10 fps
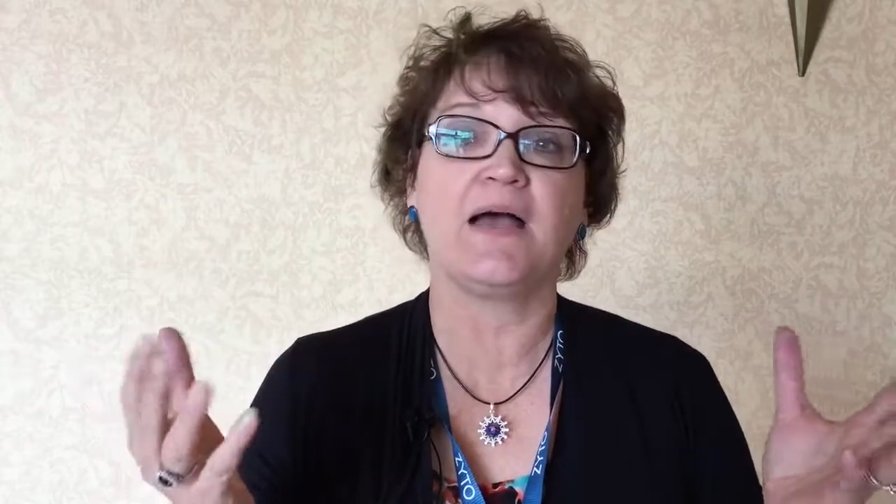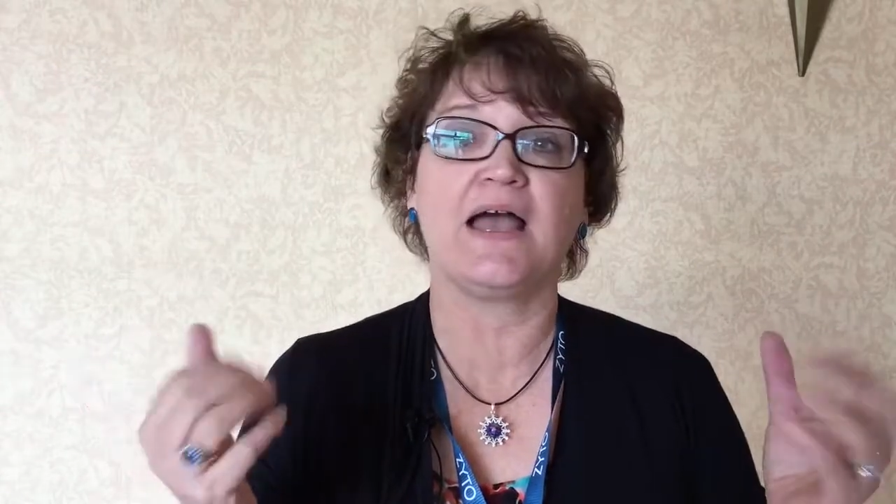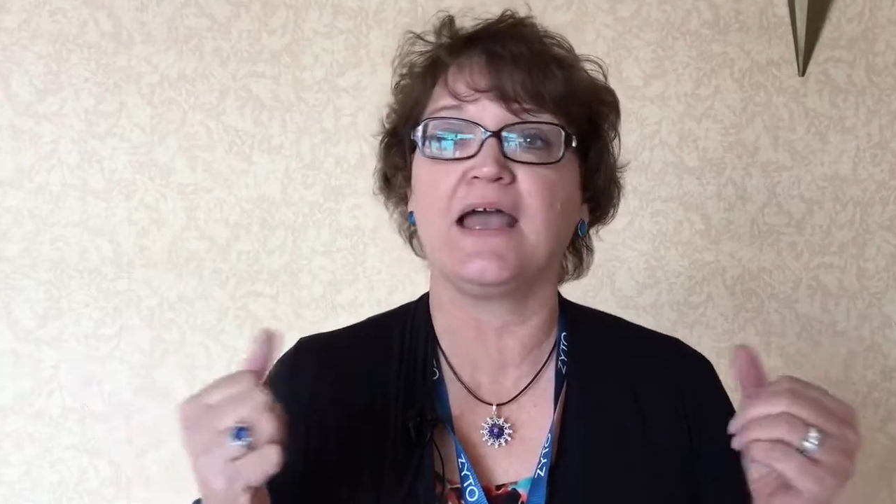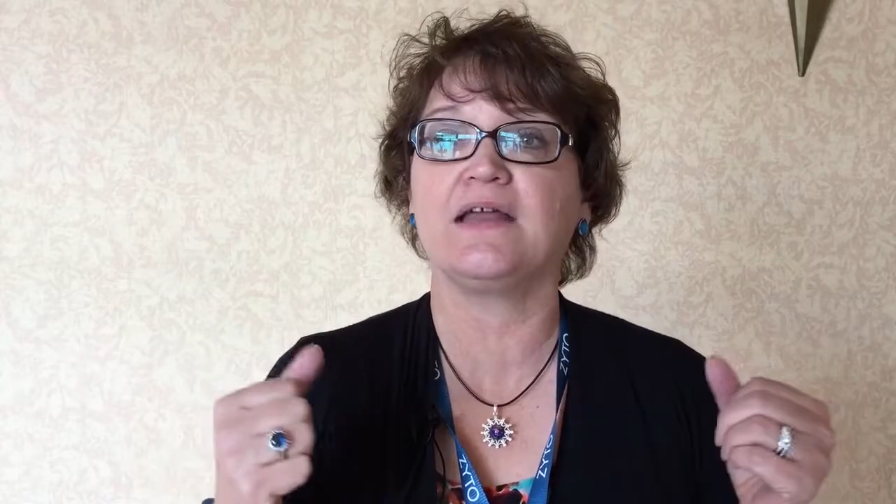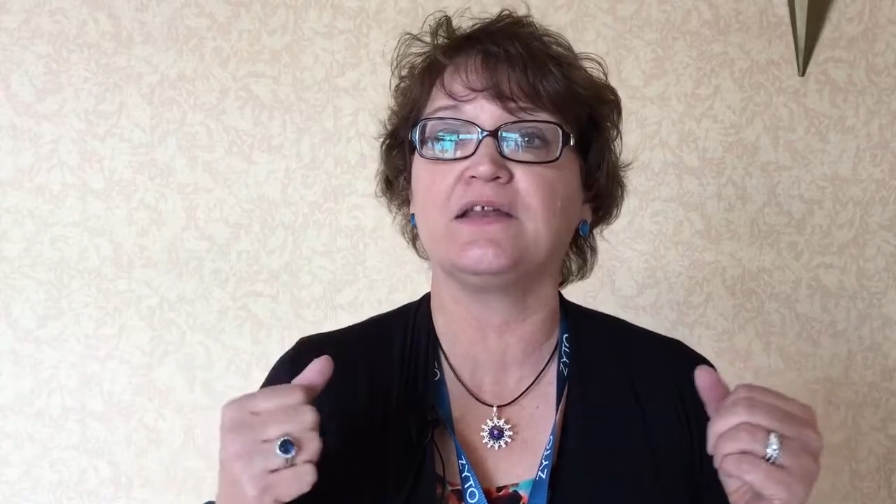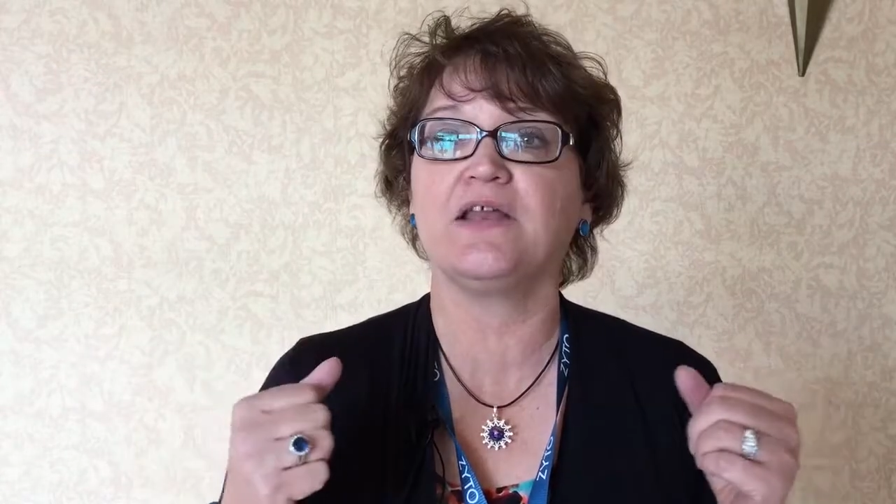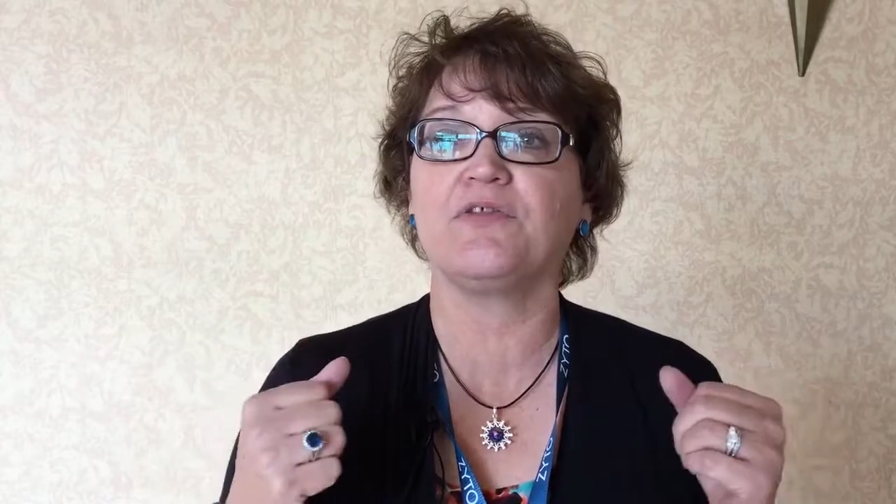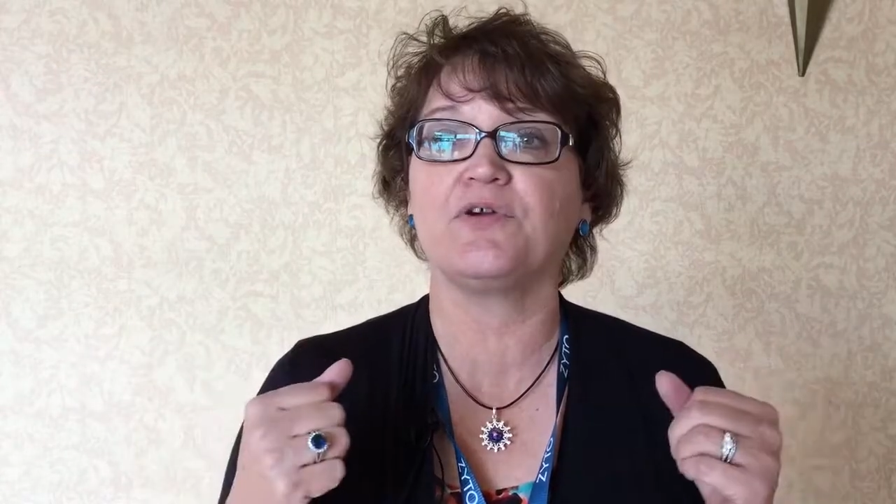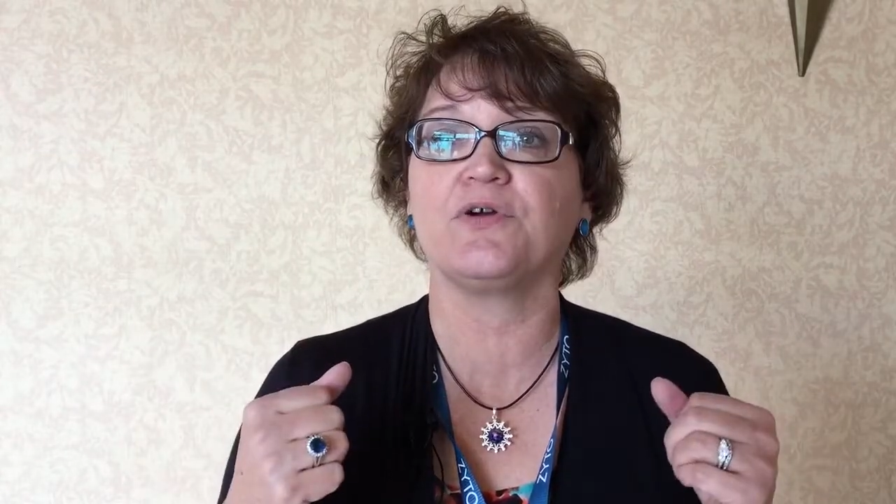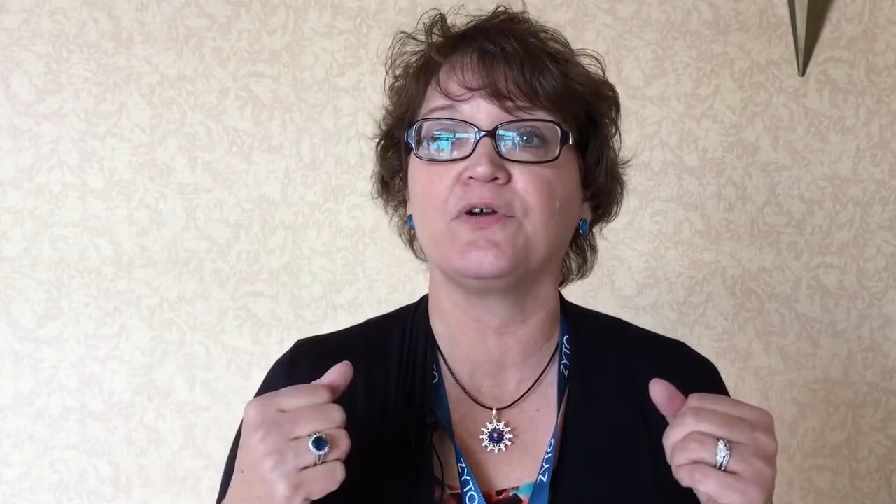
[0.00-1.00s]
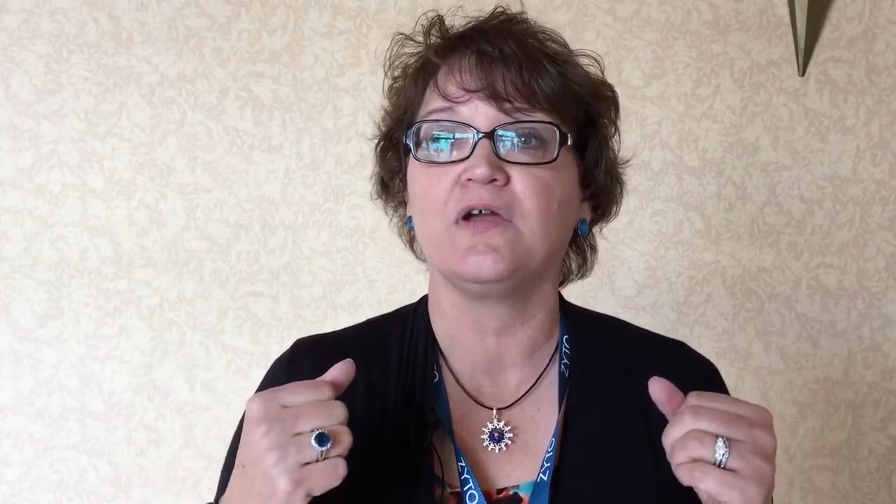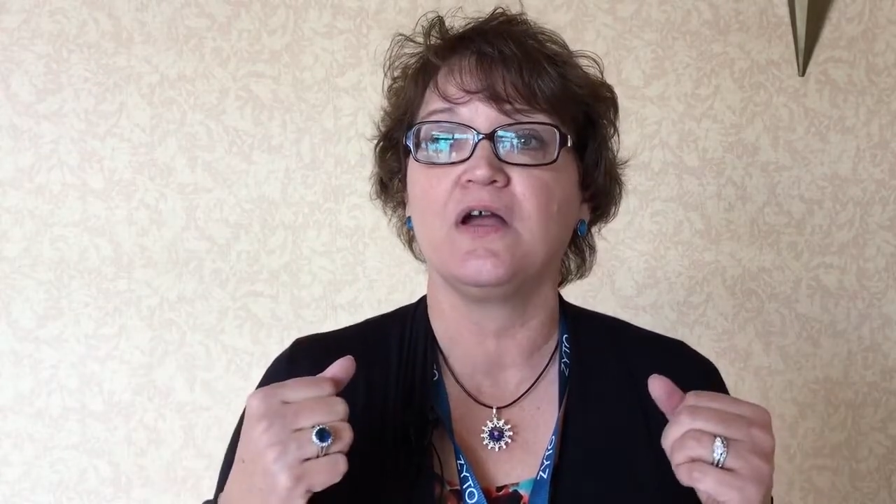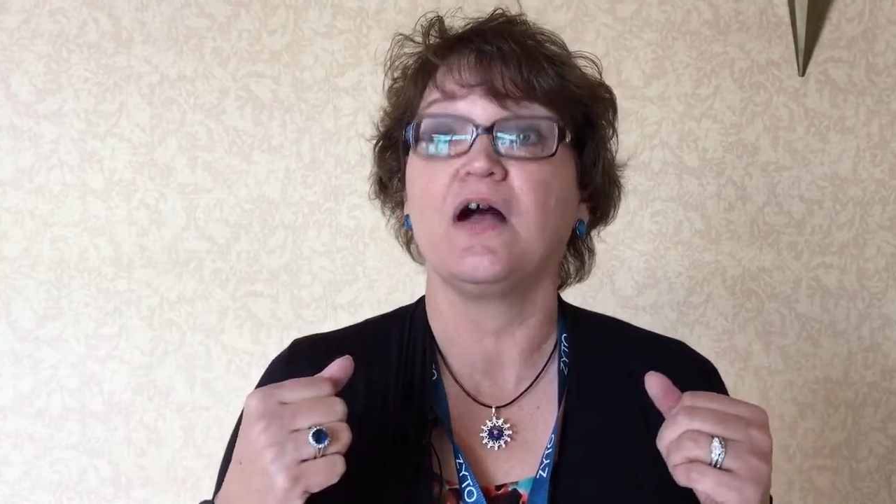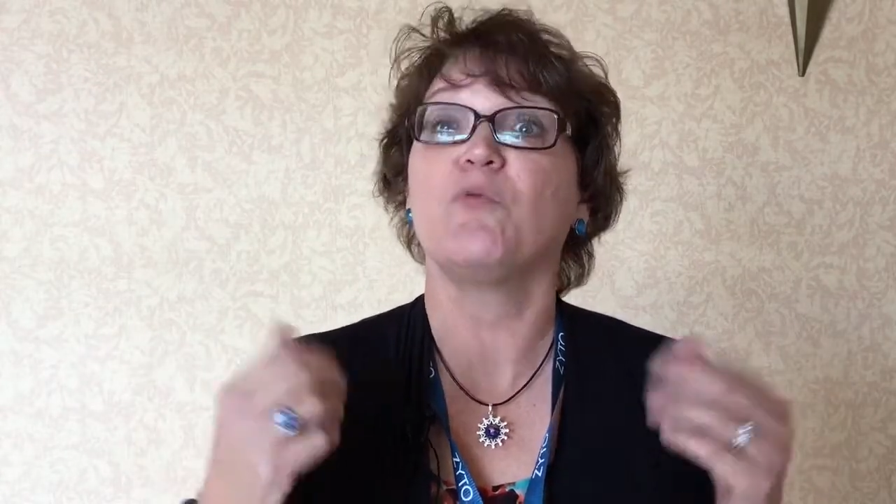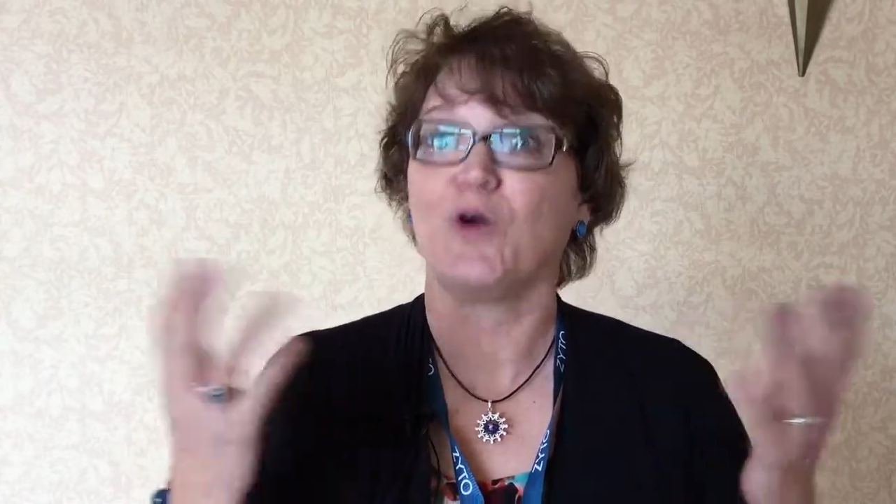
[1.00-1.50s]
I had another
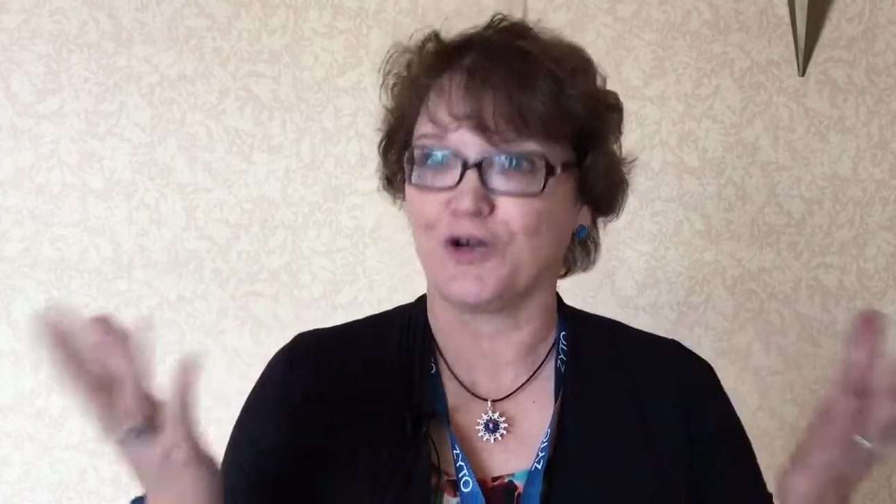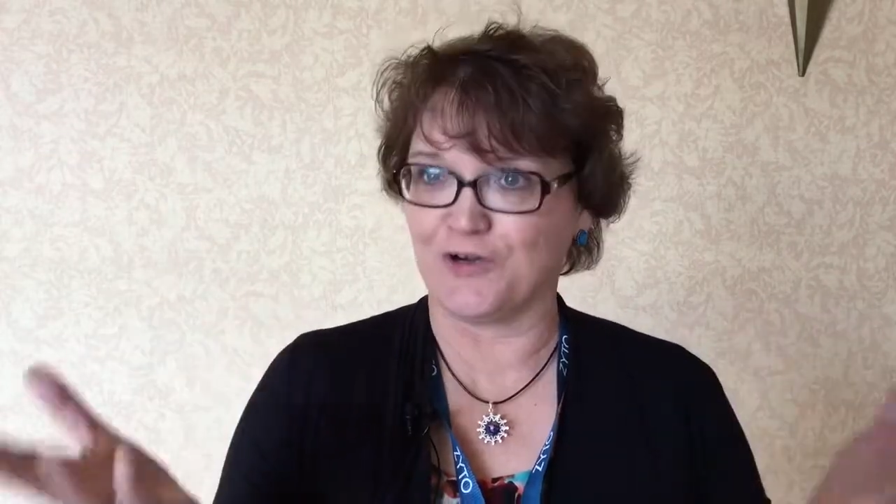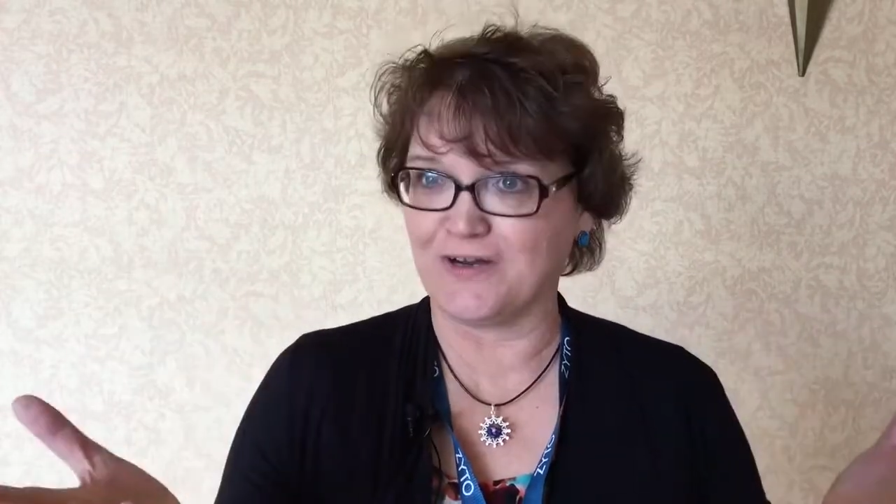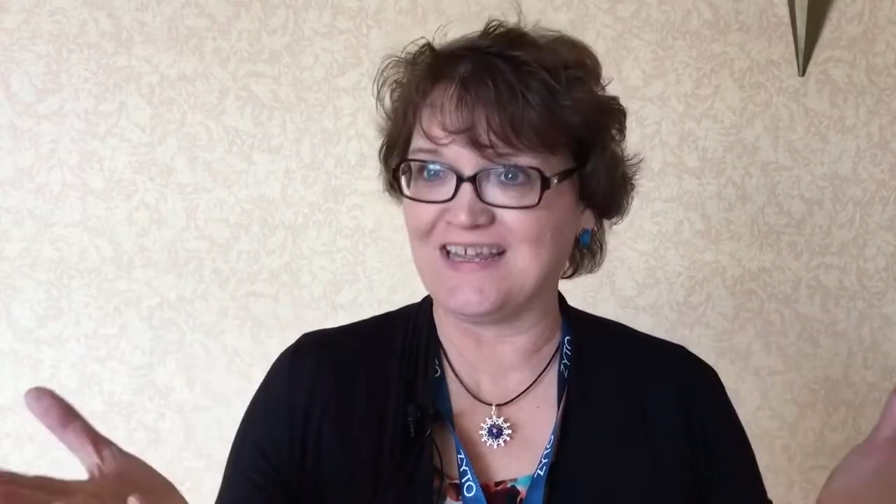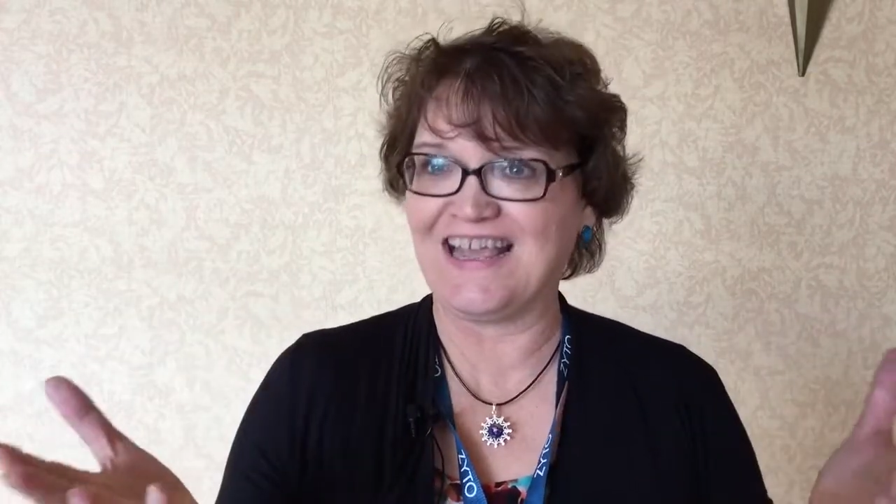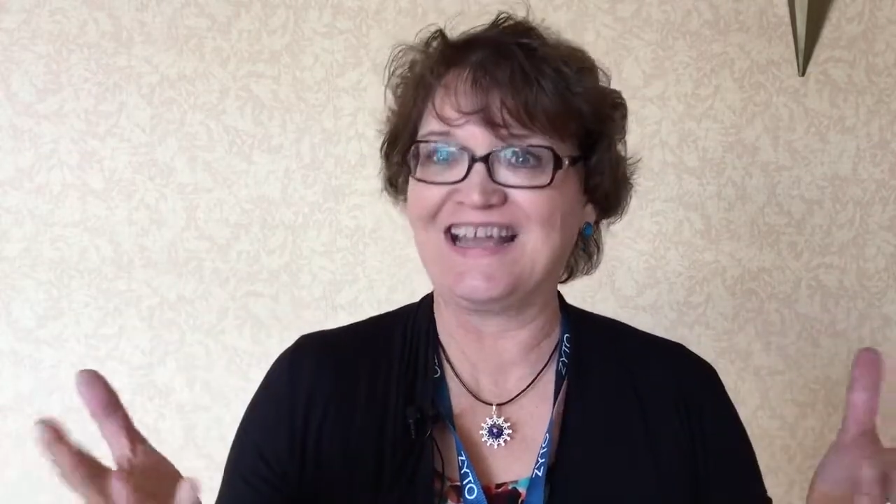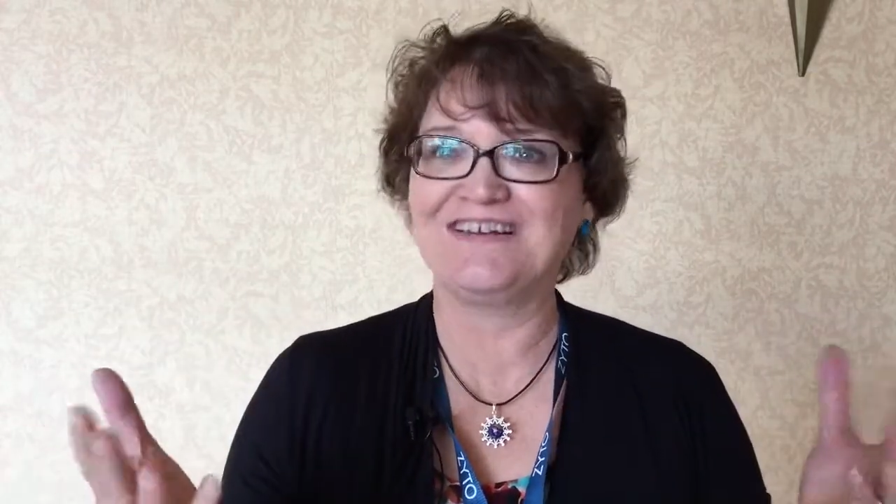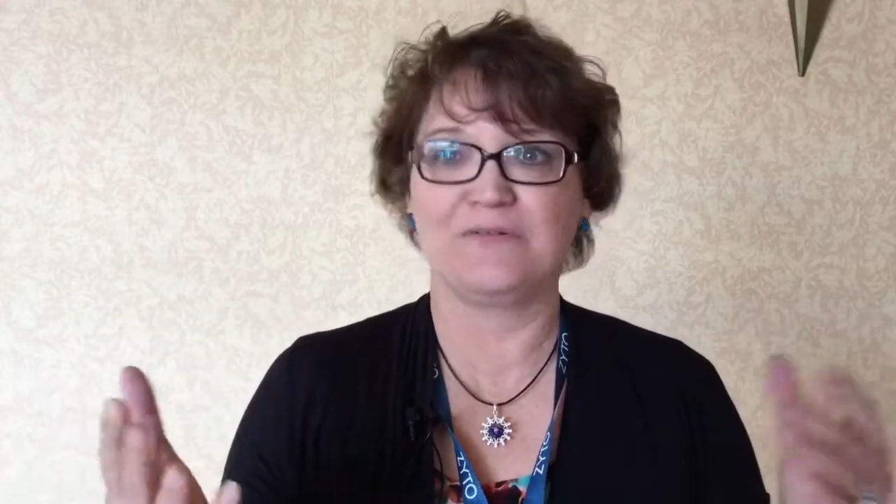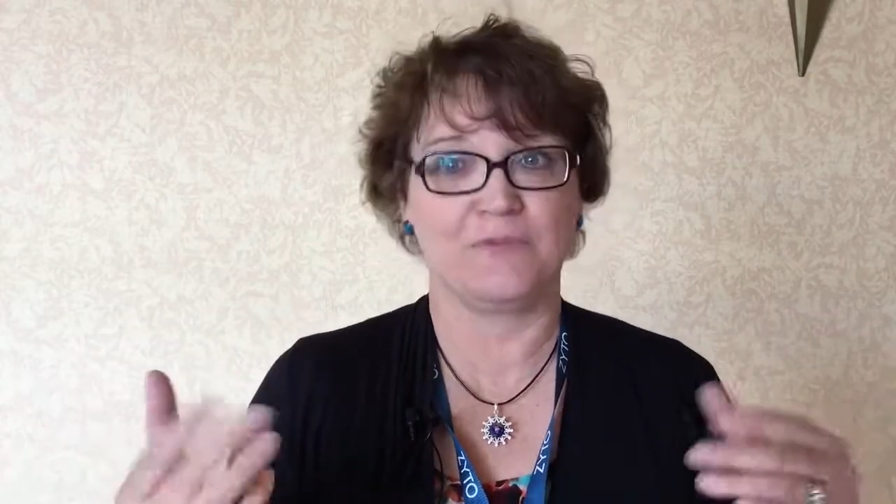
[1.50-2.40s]
worker again.